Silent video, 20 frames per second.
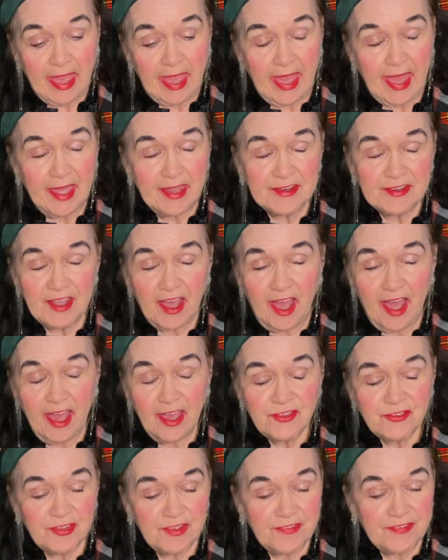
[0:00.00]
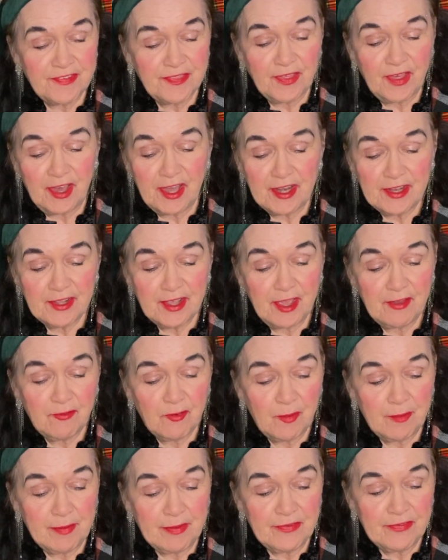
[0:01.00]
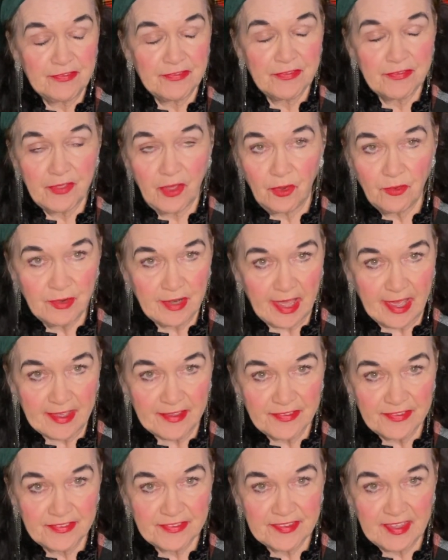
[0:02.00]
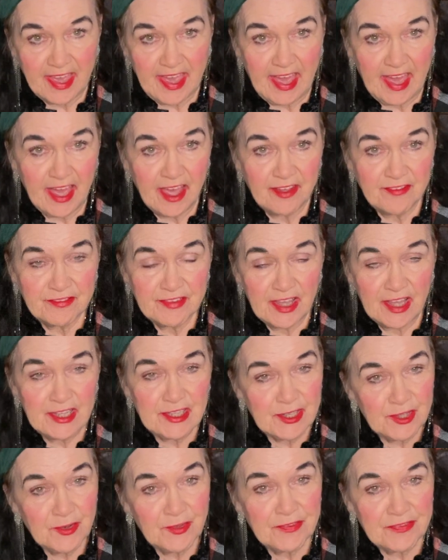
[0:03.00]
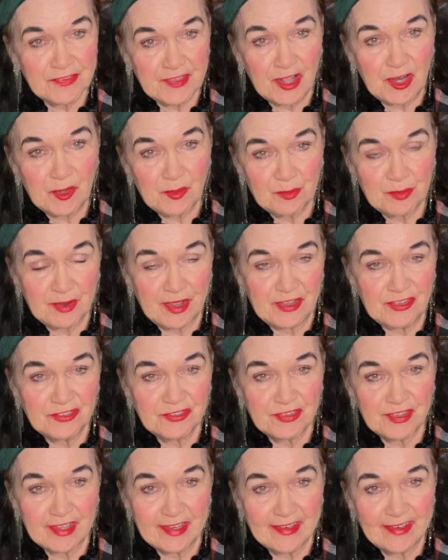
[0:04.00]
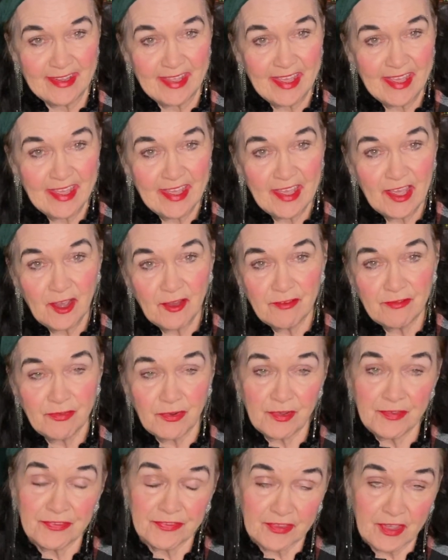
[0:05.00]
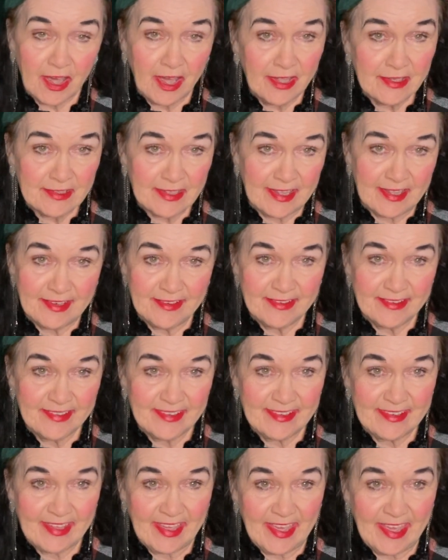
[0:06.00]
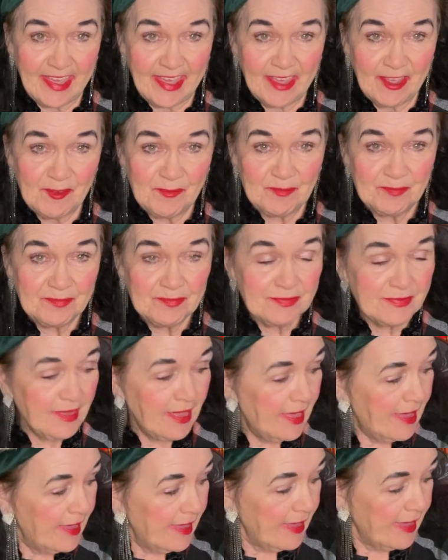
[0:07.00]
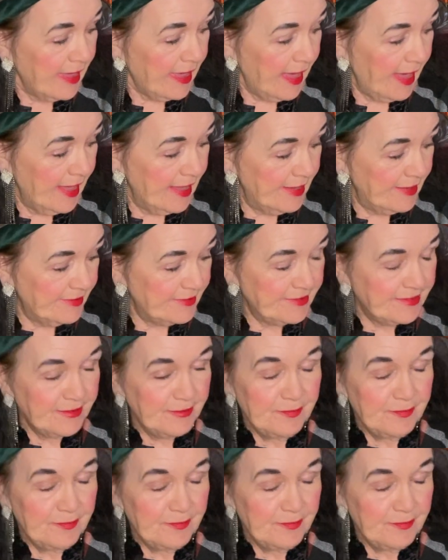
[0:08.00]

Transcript: And I just thought it would be so nice to have a little celebration for Scotland today. And